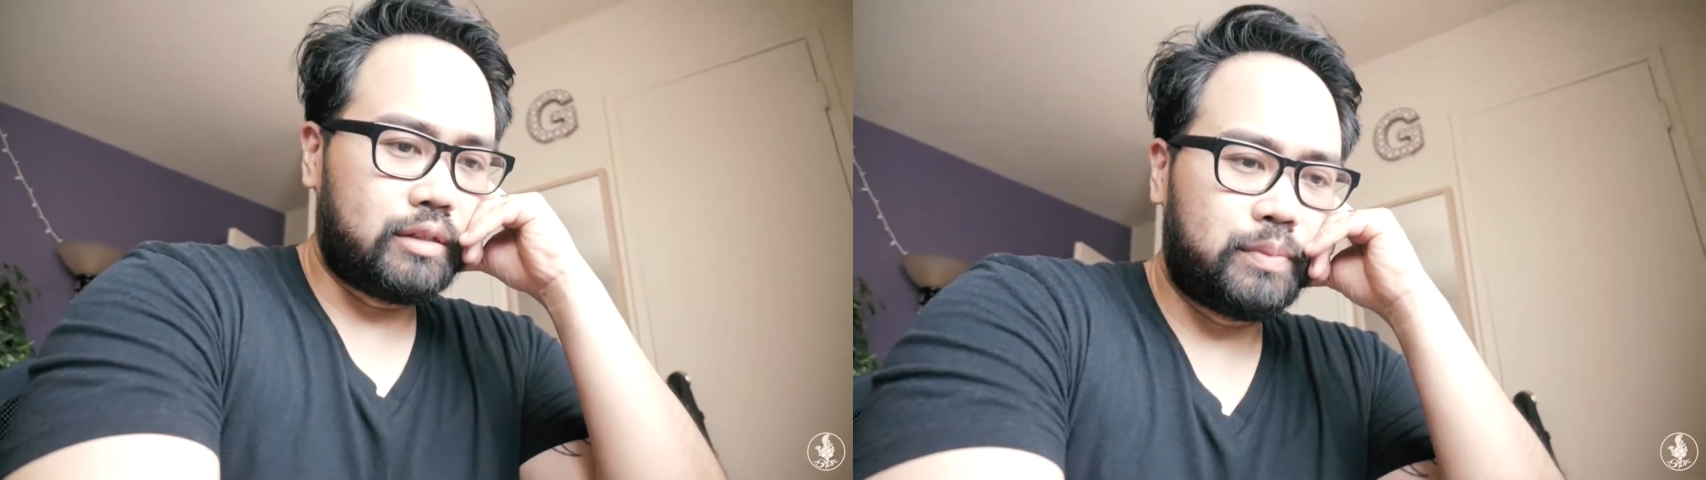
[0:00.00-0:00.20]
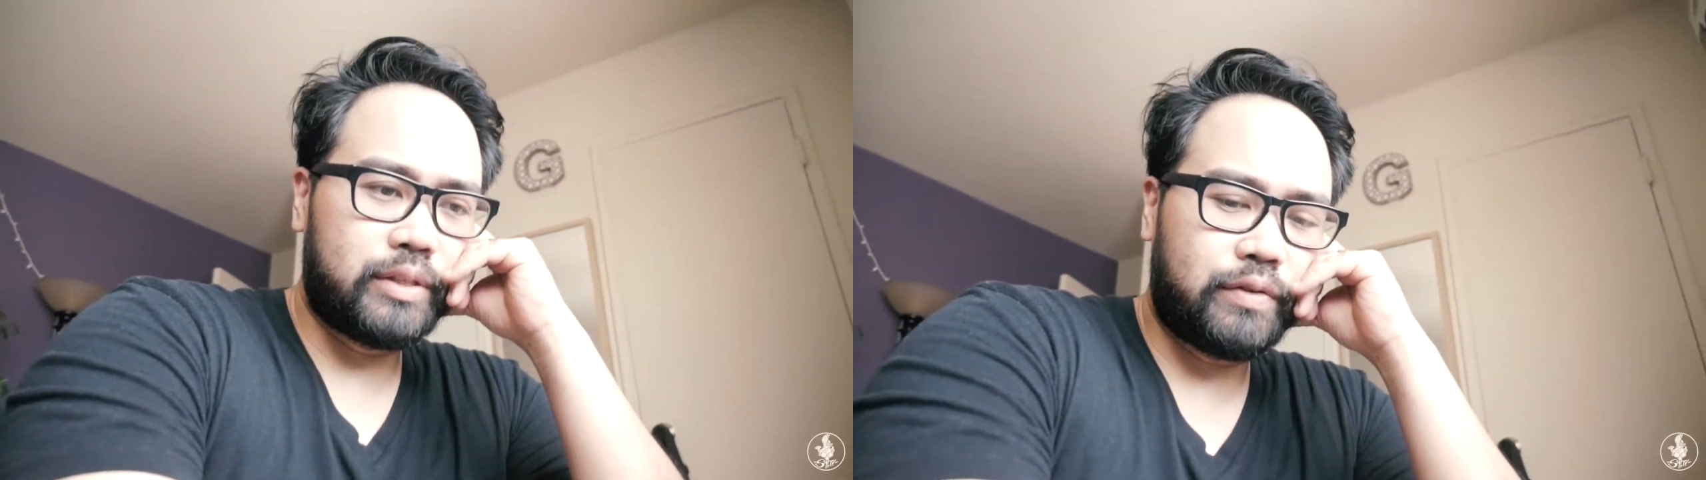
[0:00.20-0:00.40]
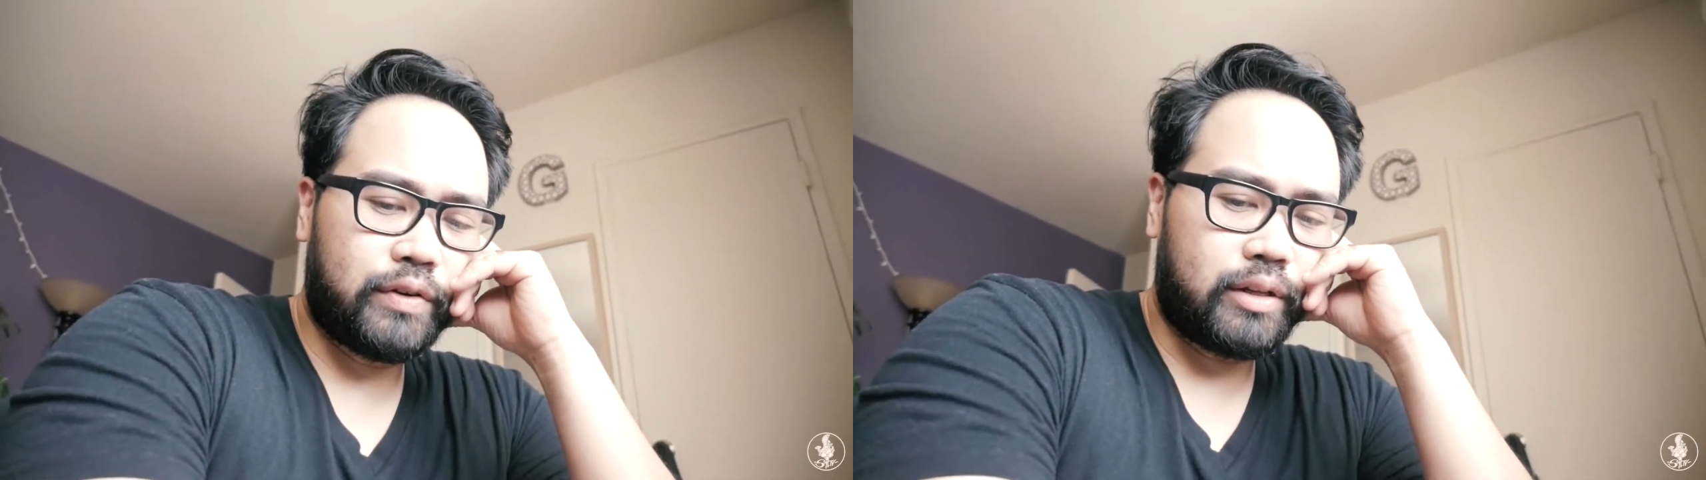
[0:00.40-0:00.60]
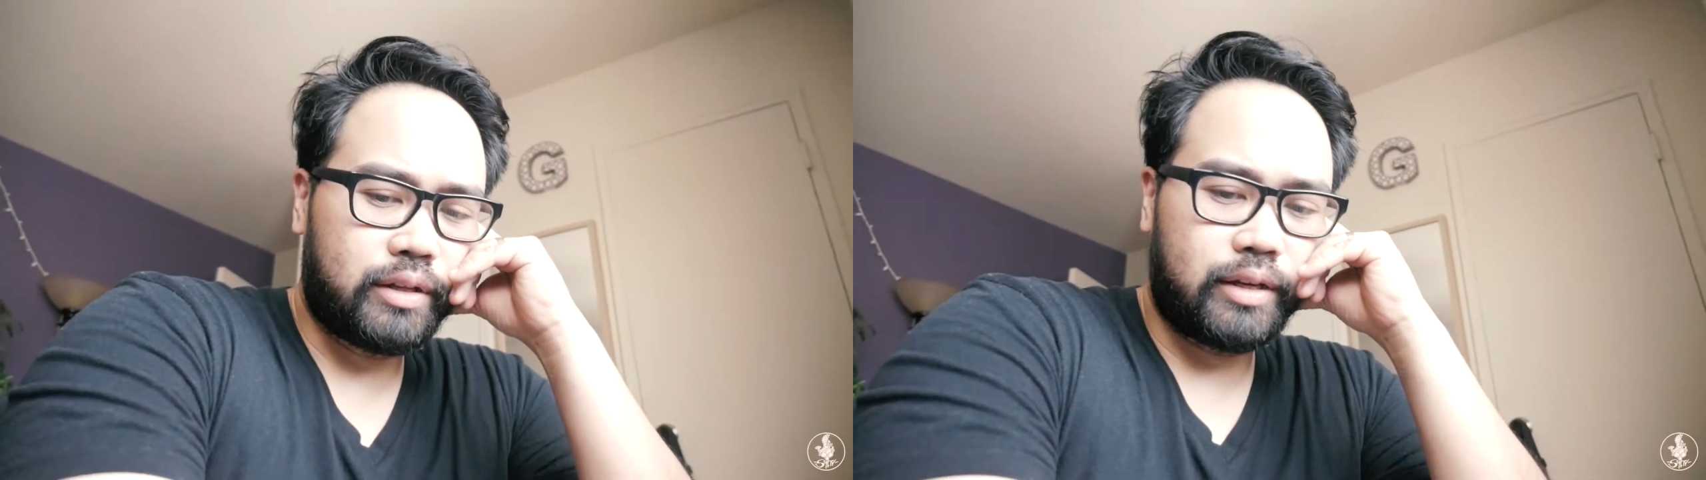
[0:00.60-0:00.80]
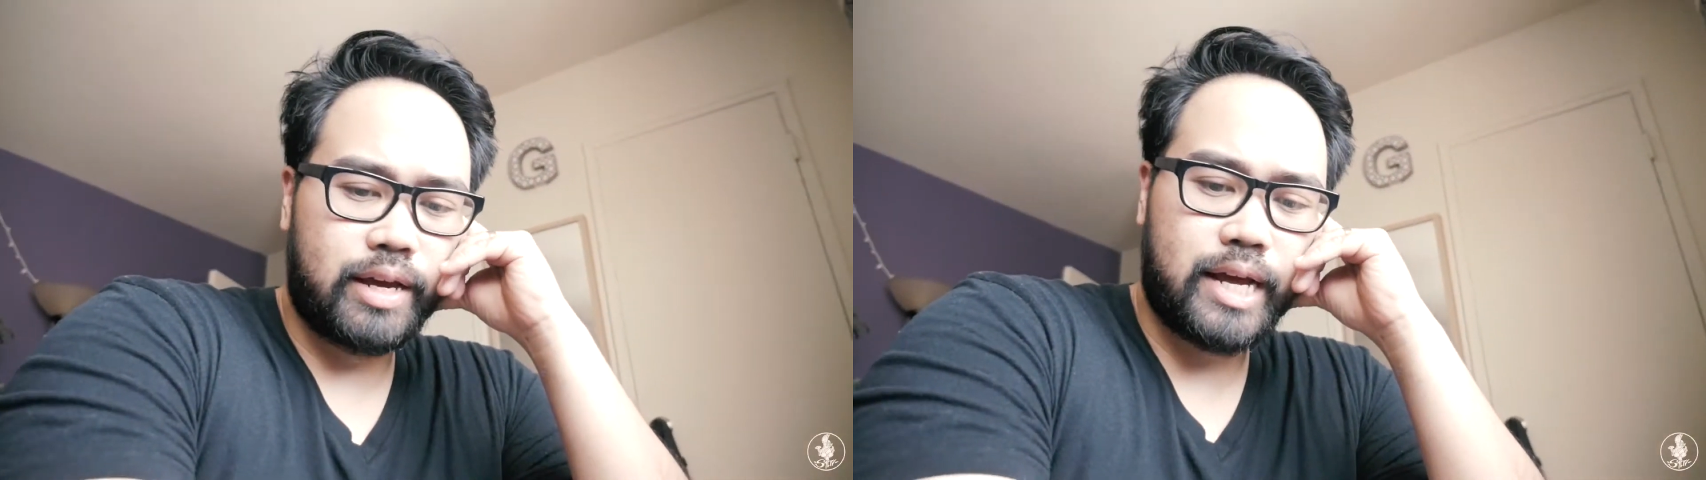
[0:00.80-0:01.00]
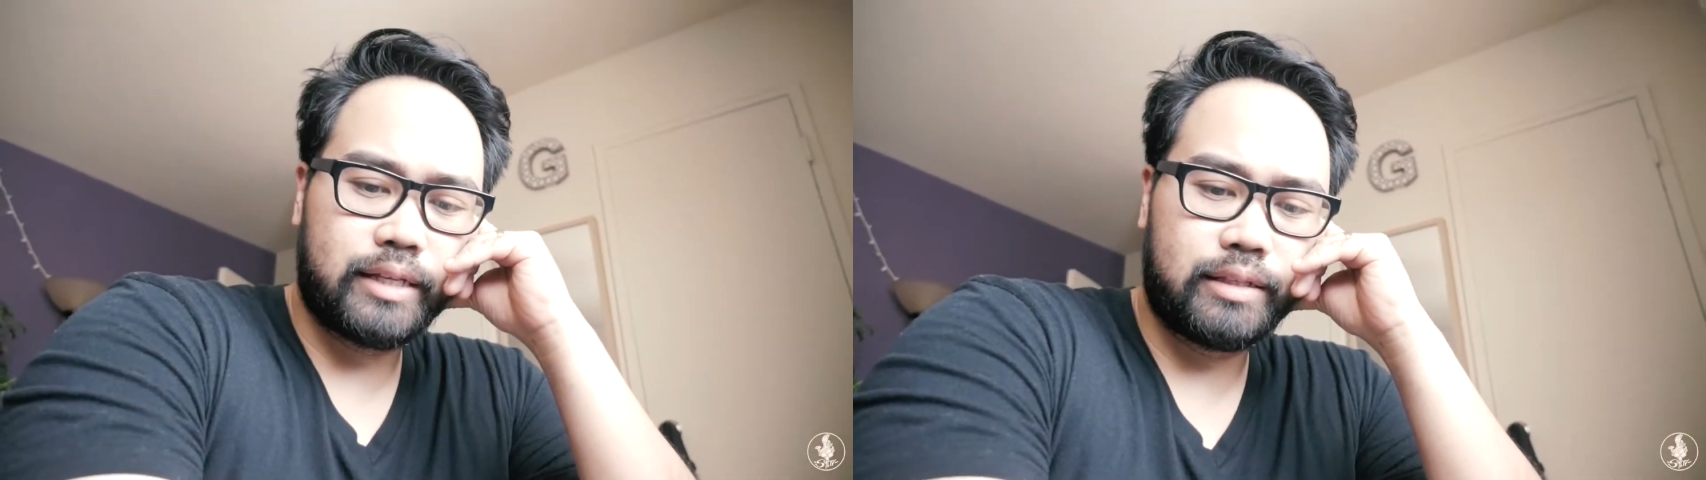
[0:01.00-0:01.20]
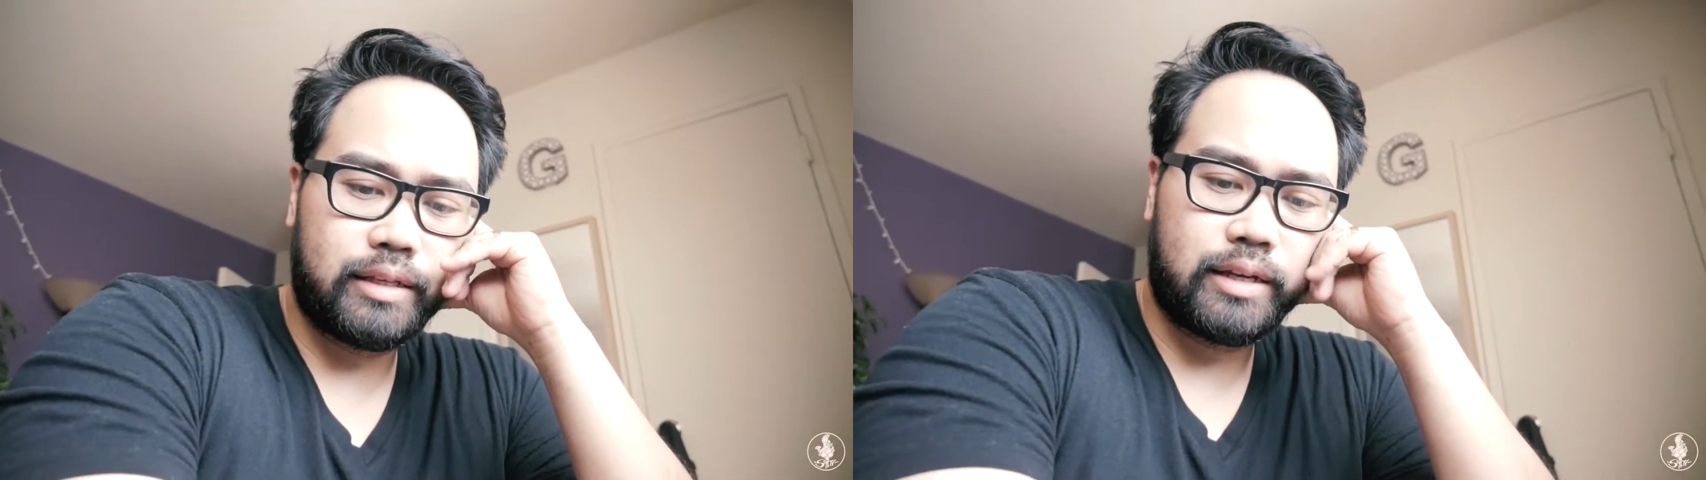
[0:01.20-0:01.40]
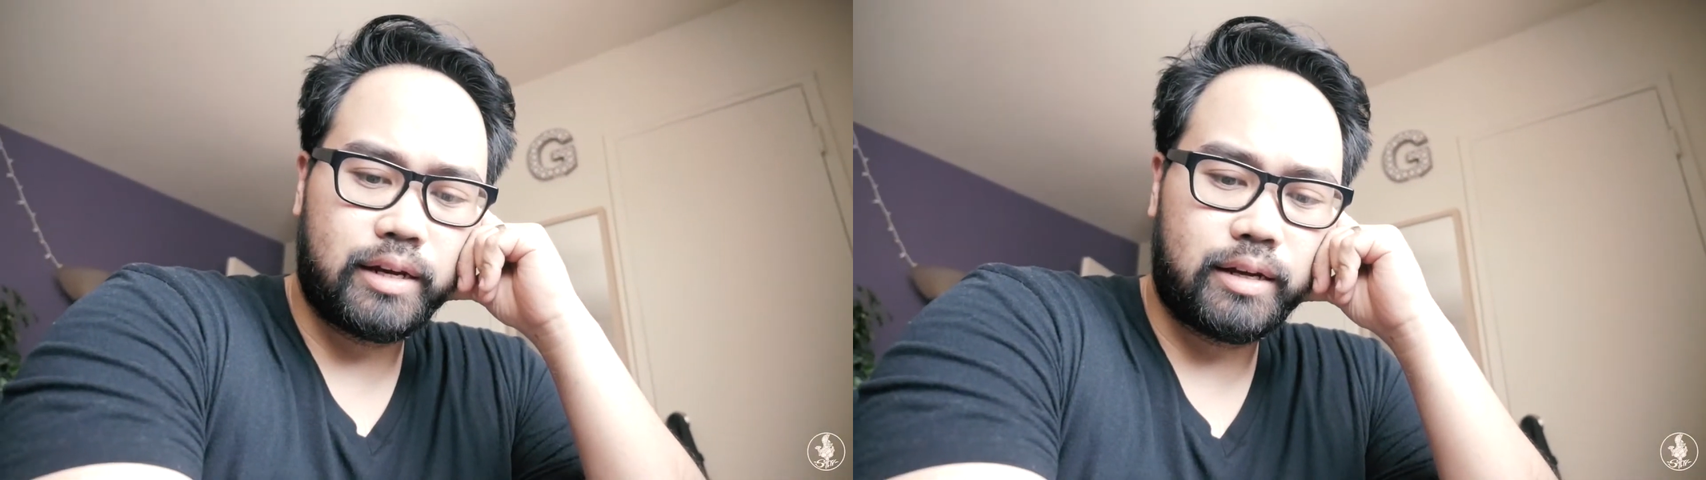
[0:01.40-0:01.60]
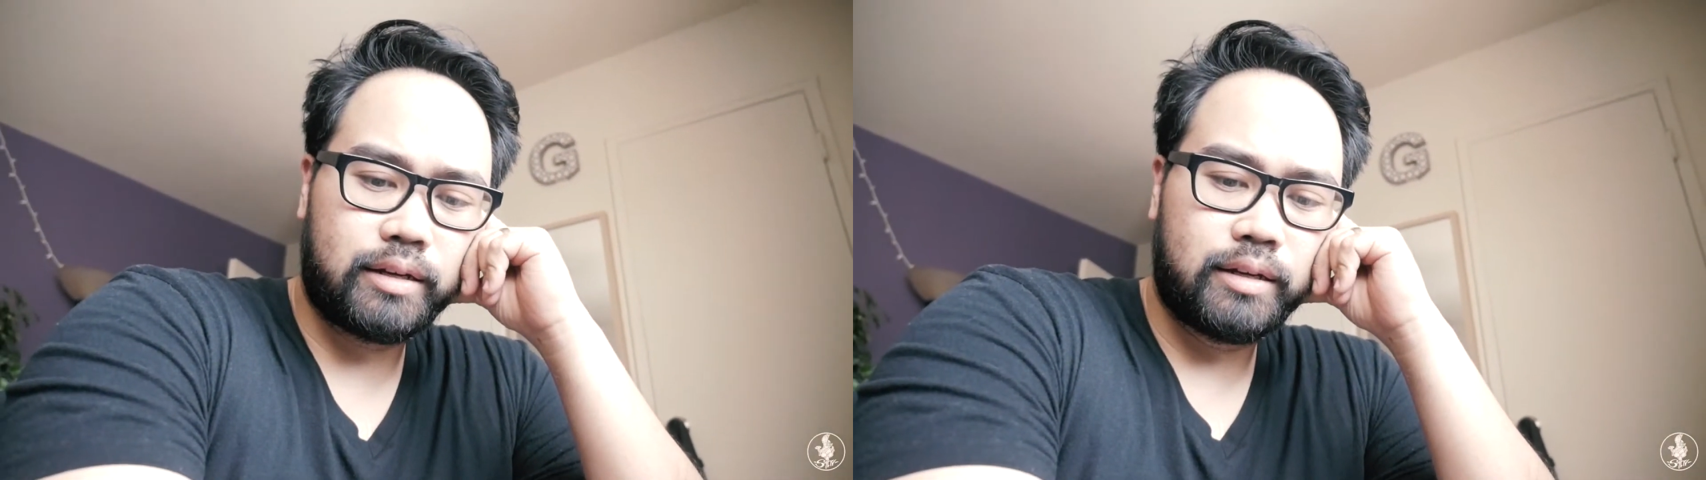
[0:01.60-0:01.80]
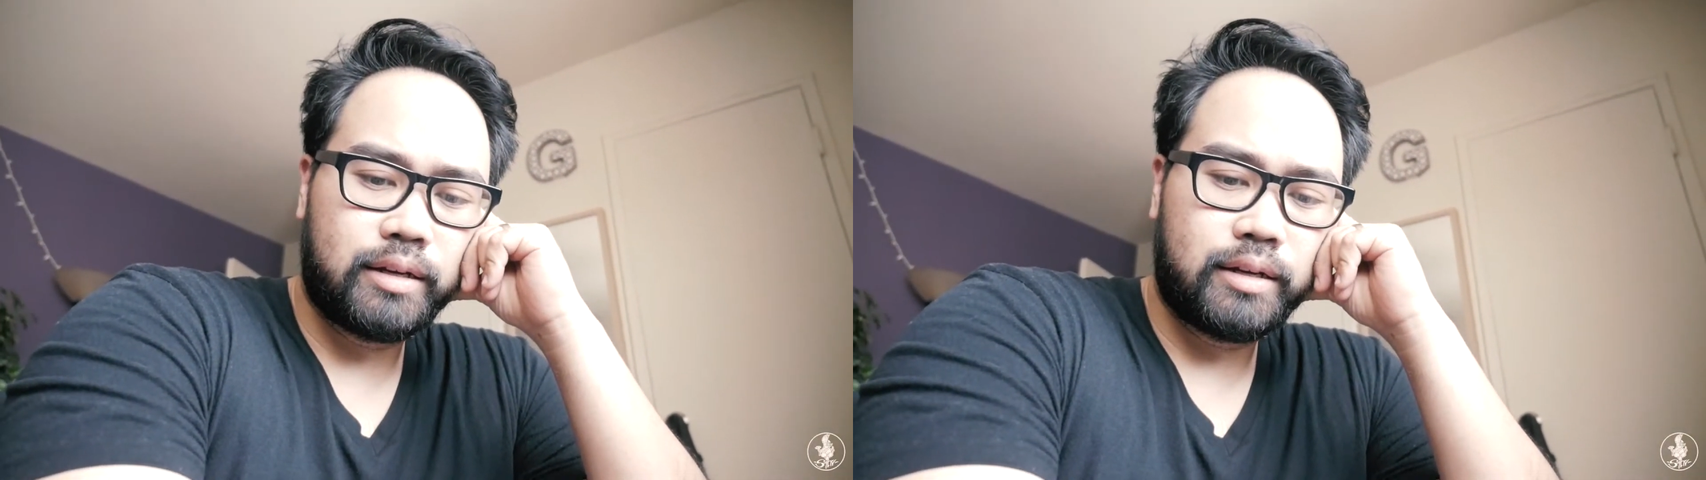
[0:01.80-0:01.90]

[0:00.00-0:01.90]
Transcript: specifically has the uh,